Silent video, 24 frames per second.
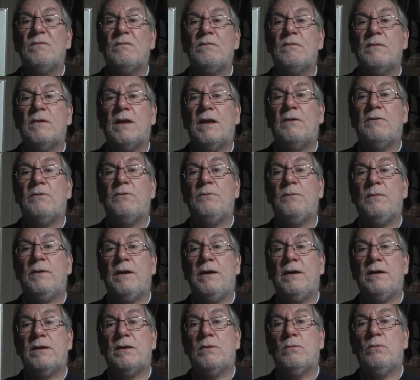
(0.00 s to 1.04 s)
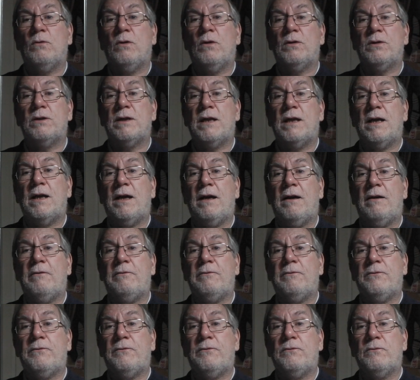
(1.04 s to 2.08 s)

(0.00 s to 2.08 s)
That for me is the one to have,